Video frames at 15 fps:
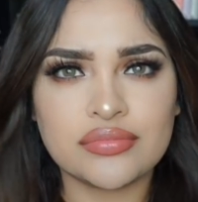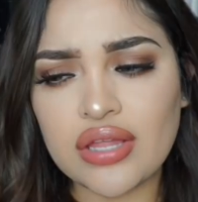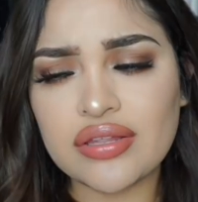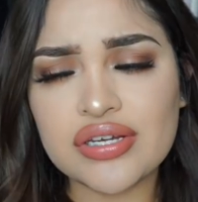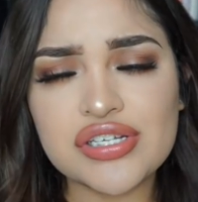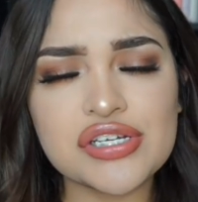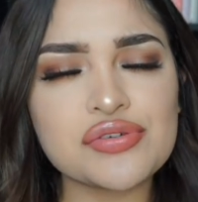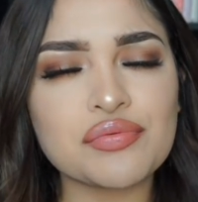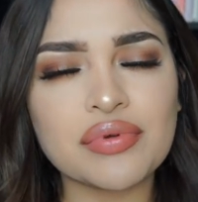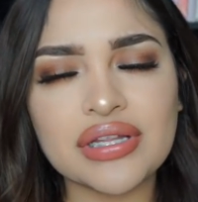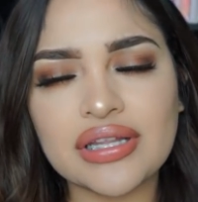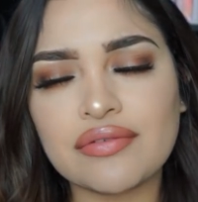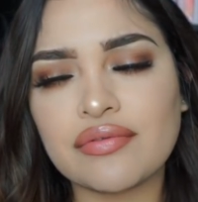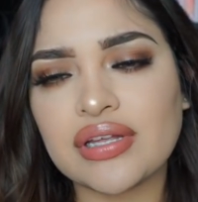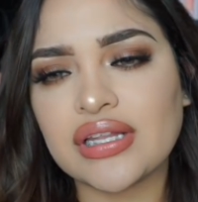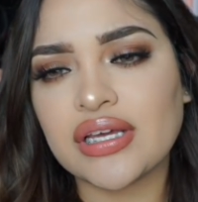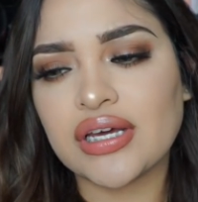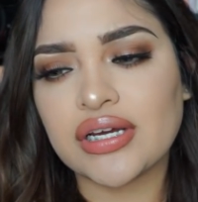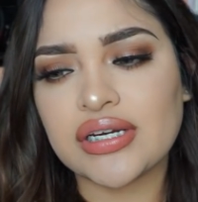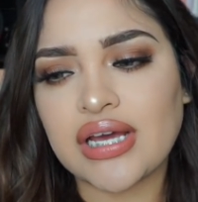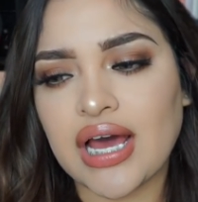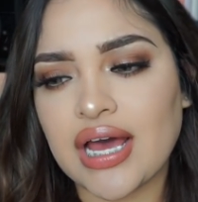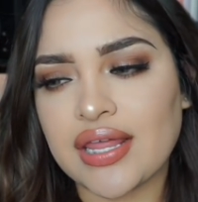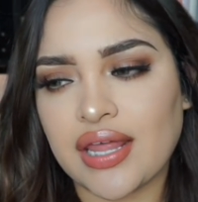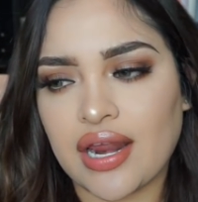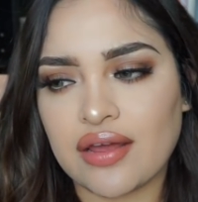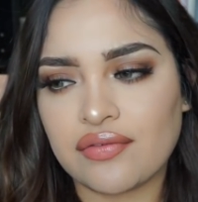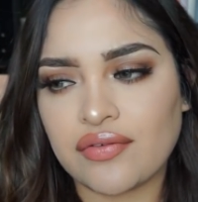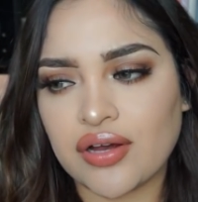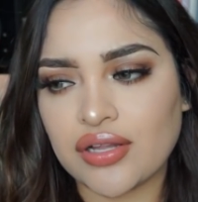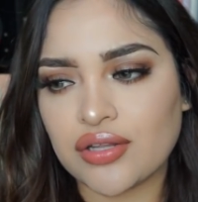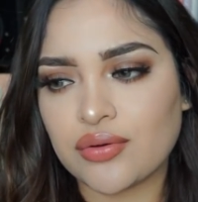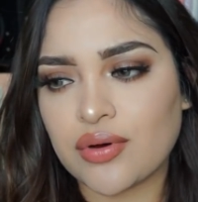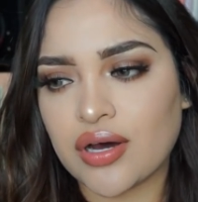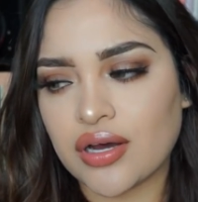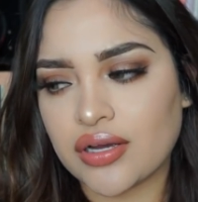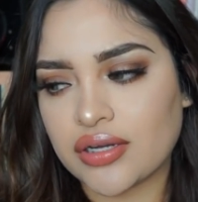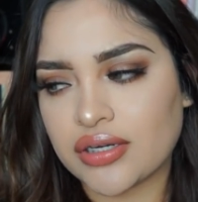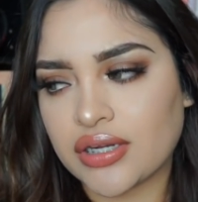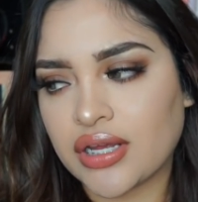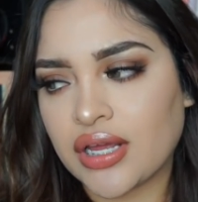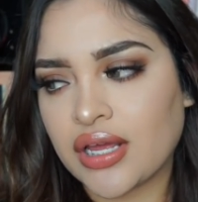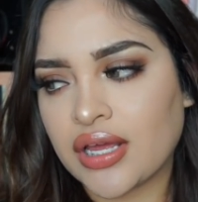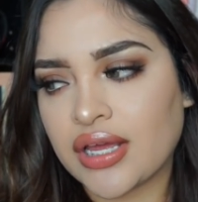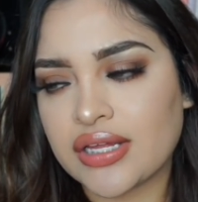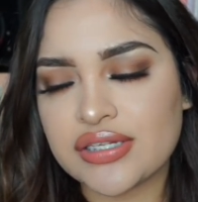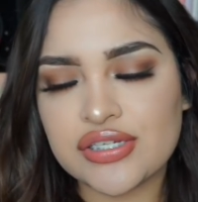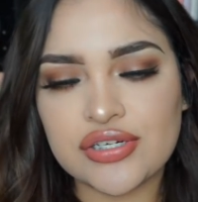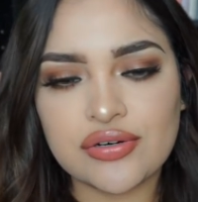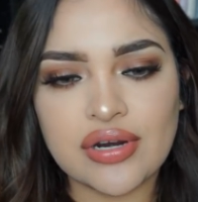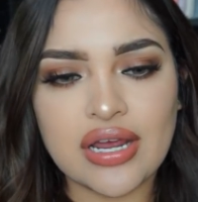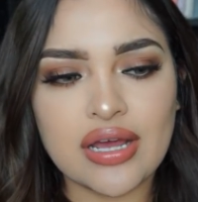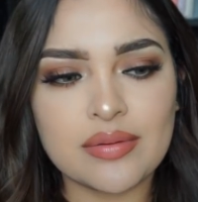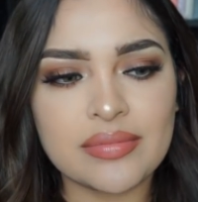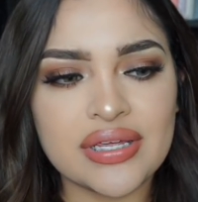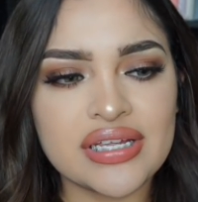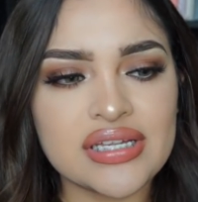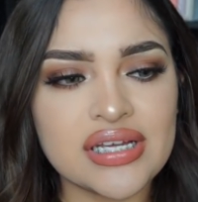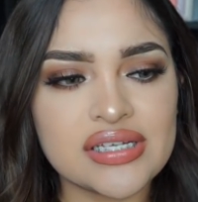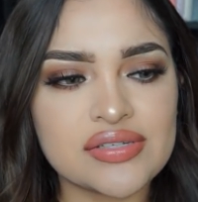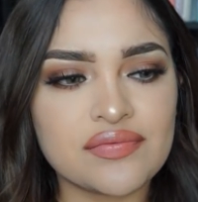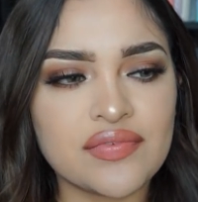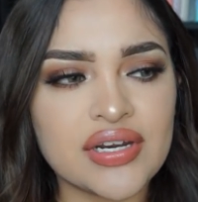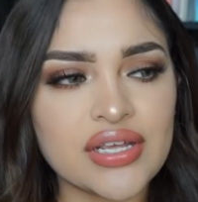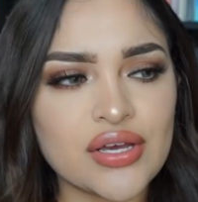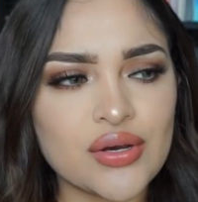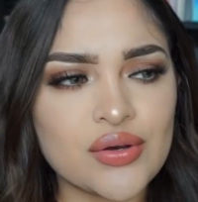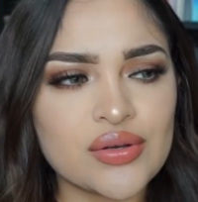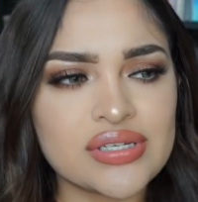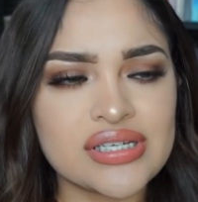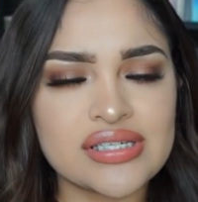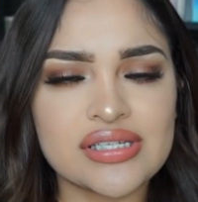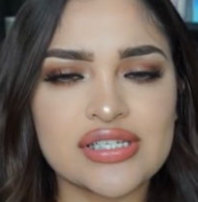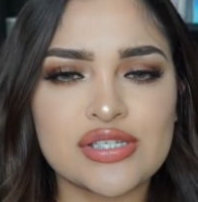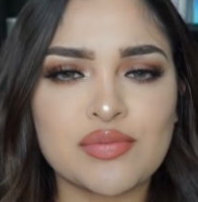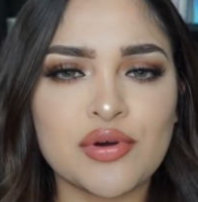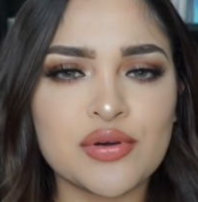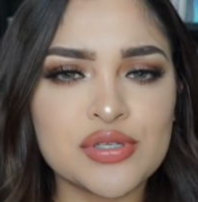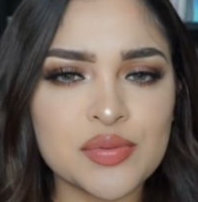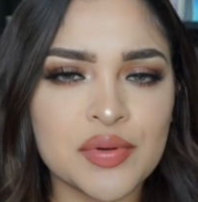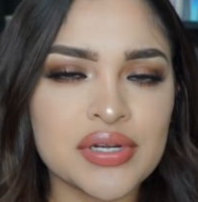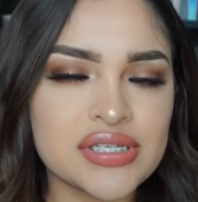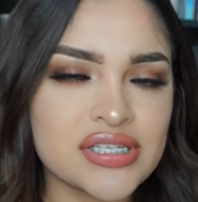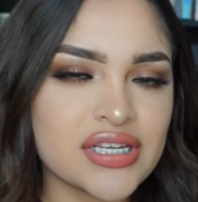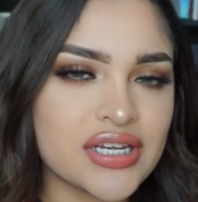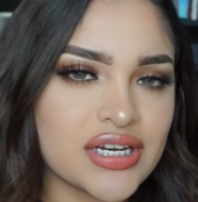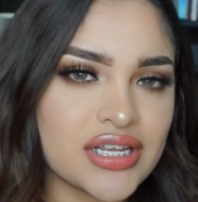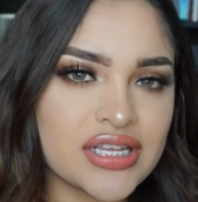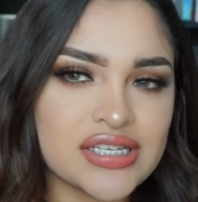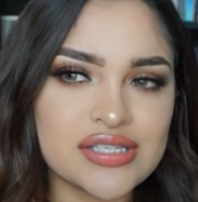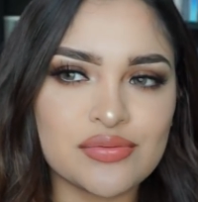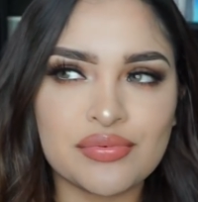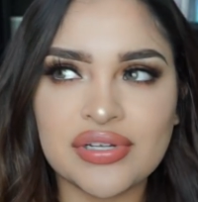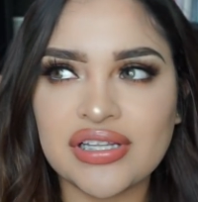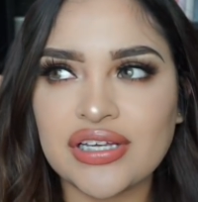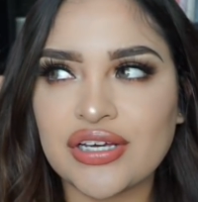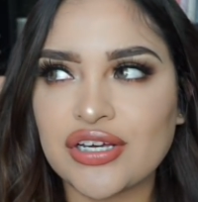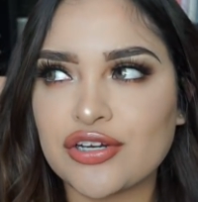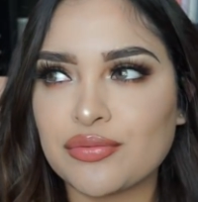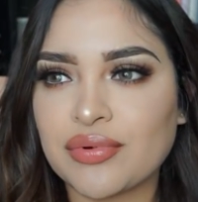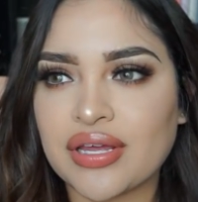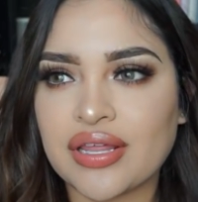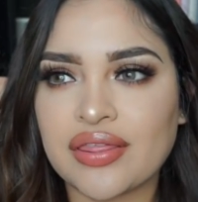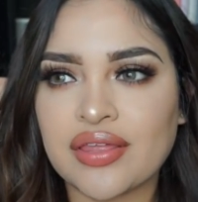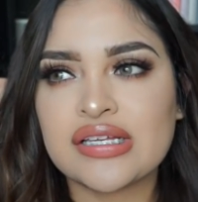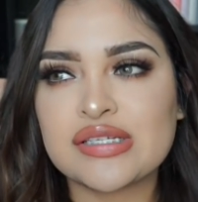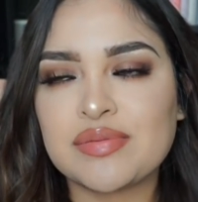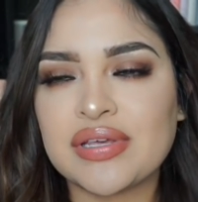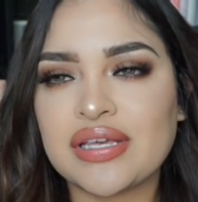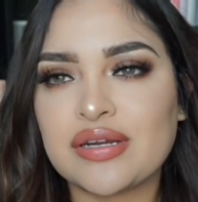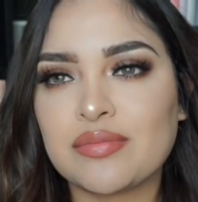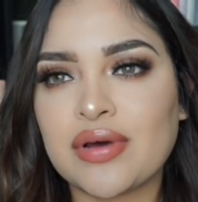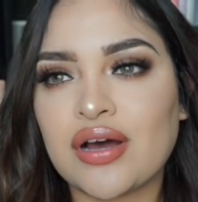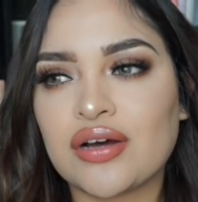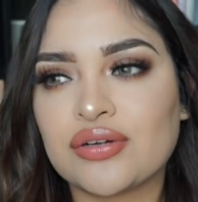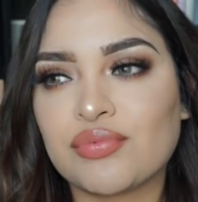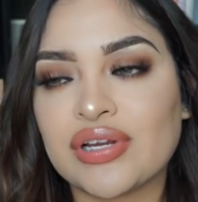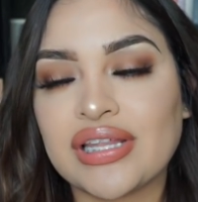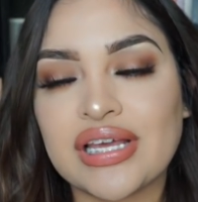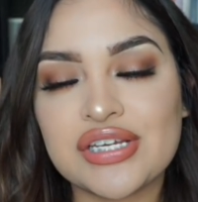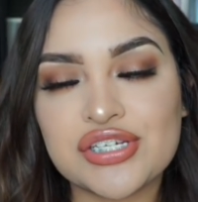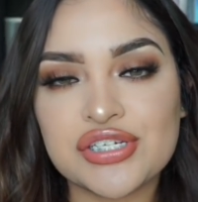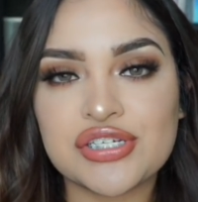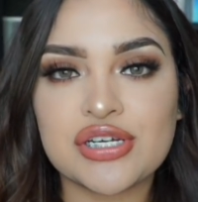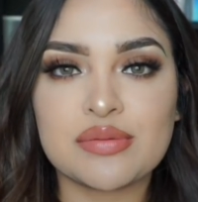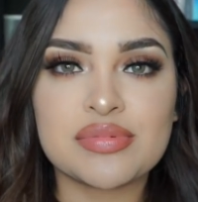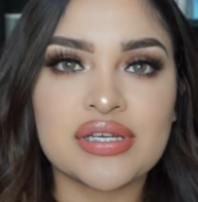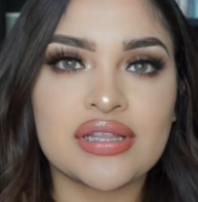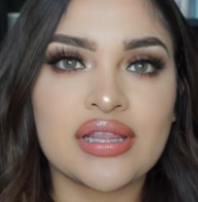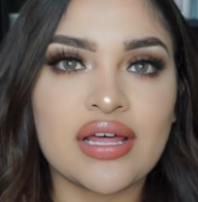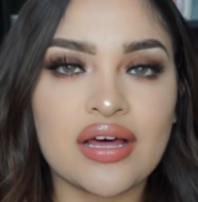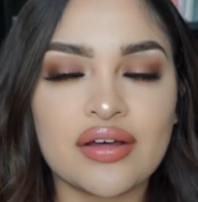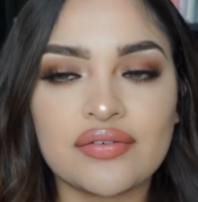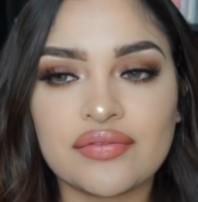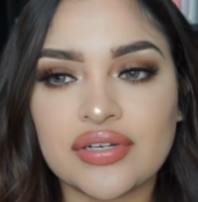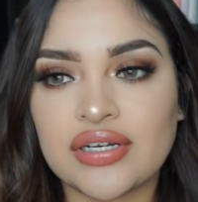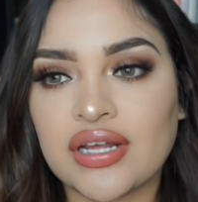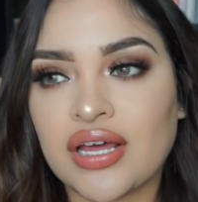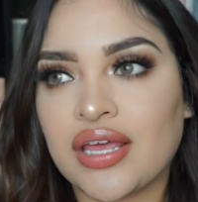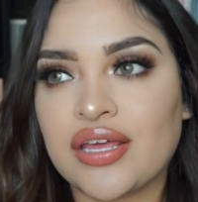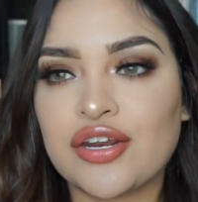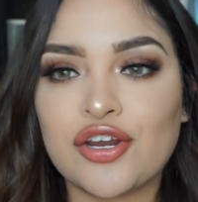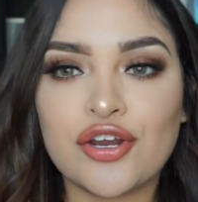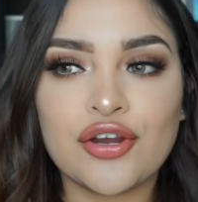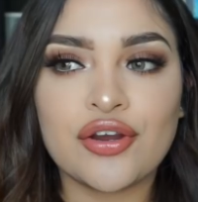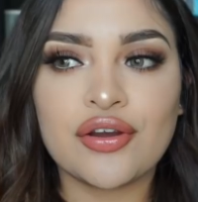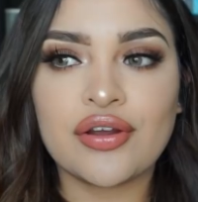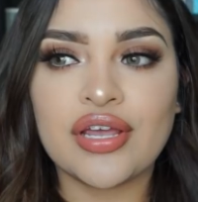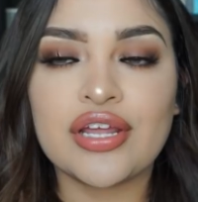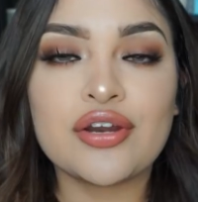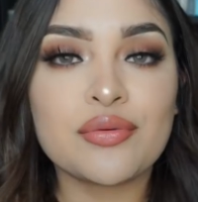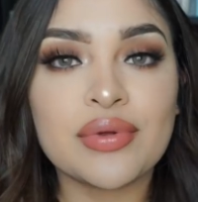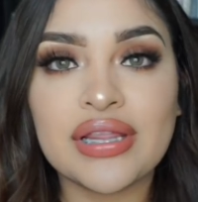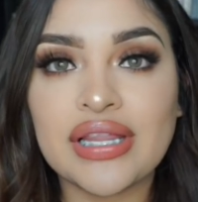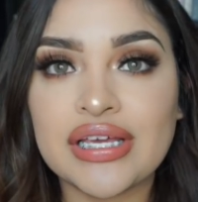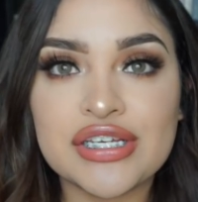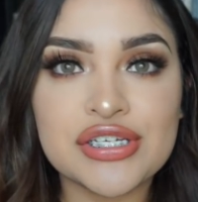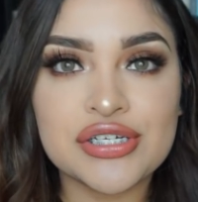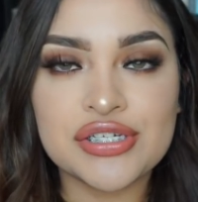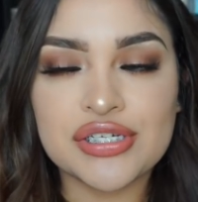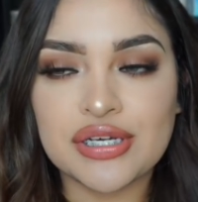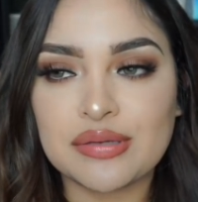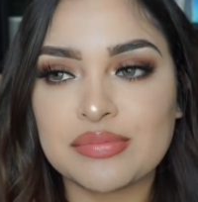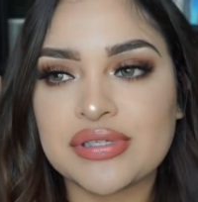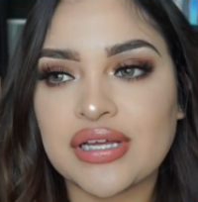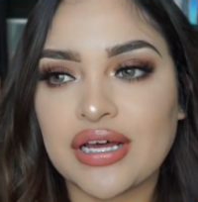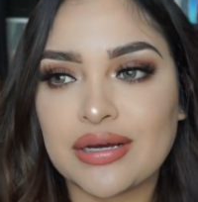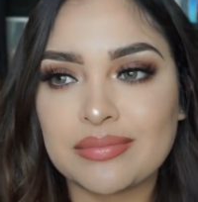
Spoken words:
There's this really good guy that I follow on Instagram. He does videos. He's a spokesperson. He's really good with speaking about relationships and love and inner relationships.